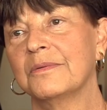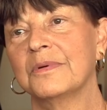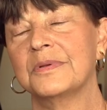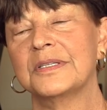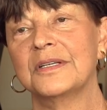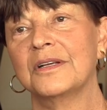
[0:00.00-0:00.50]
and we
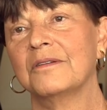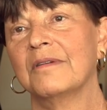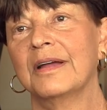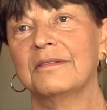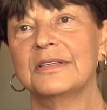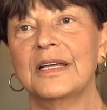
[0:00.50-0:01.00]
were sitting
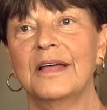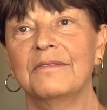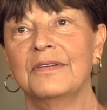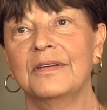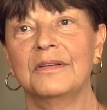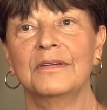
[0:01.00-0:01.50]
around
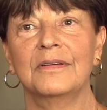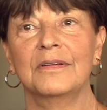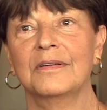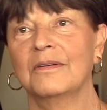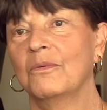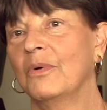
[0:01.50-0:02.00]
having
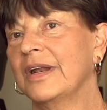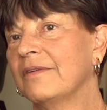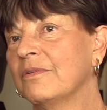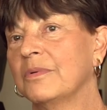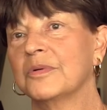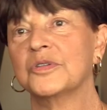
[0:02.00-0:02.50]

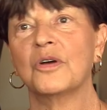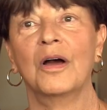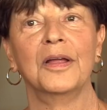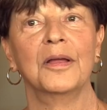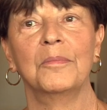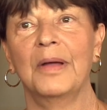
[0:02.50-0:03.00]
whatever we were
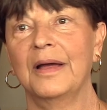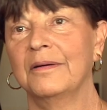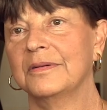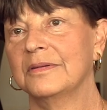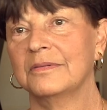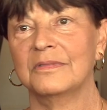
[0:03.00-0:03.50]
talking
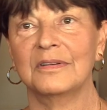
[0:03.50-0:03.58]
about,